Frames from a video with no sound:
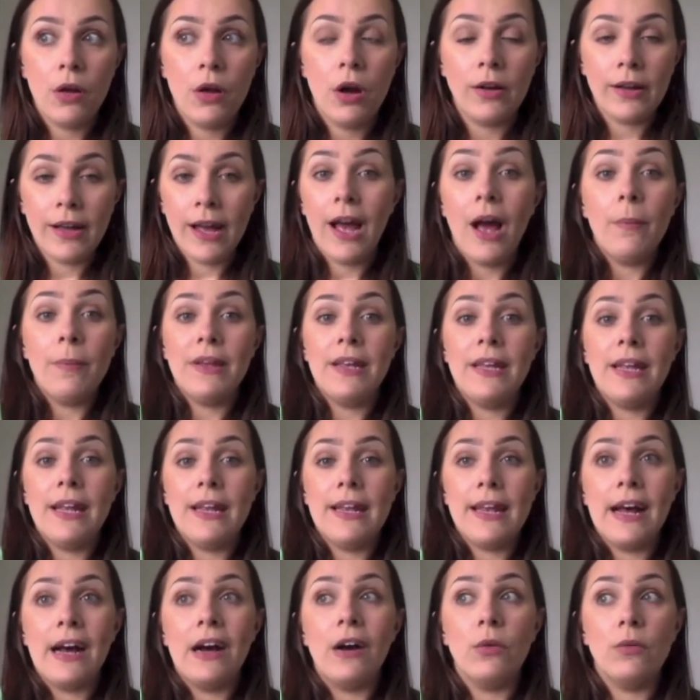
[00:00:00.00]
okay, I'm in here
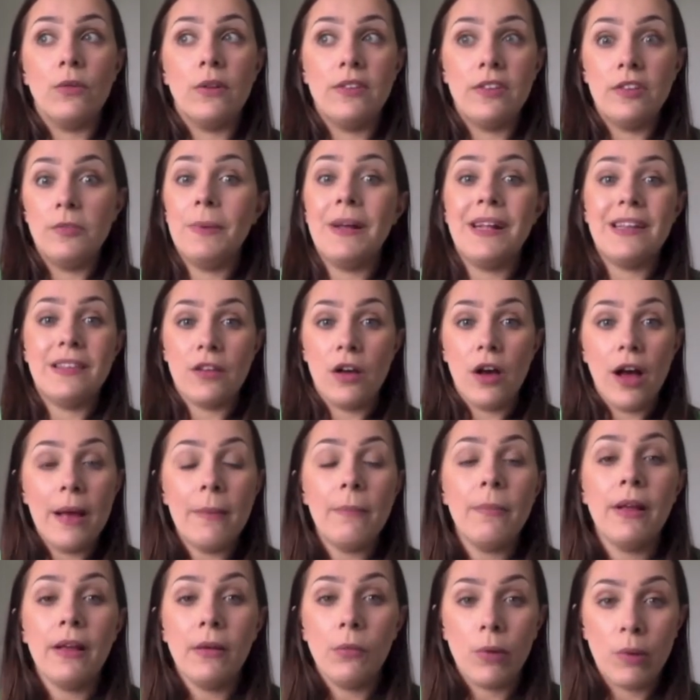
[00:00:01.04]
now, this is
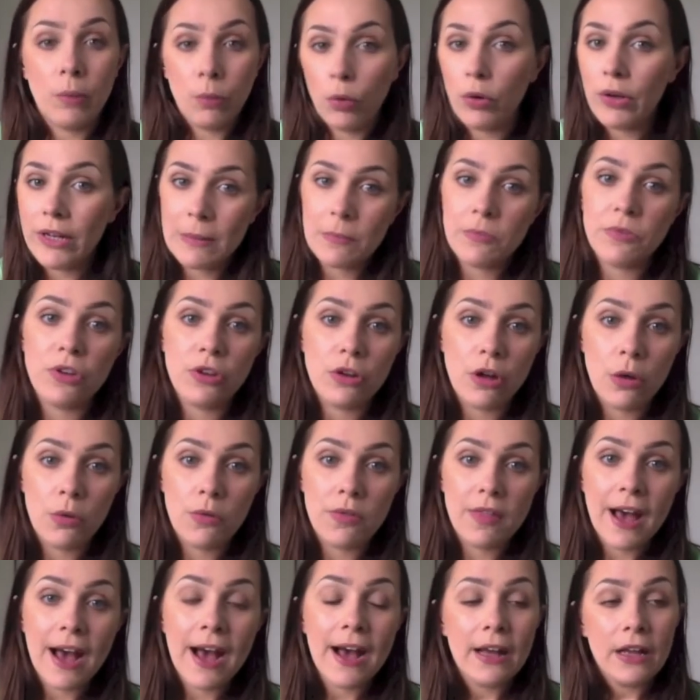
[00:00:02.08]
bedtime. We want him to know
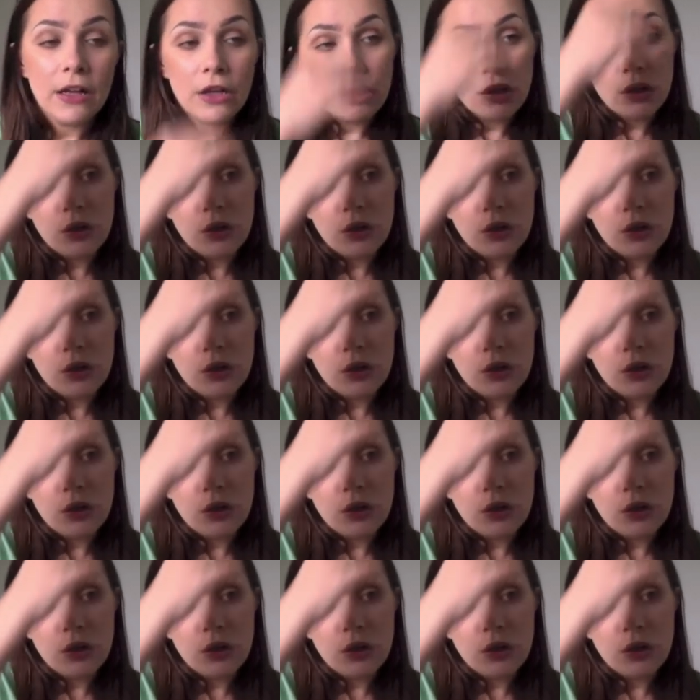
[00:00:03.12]
that.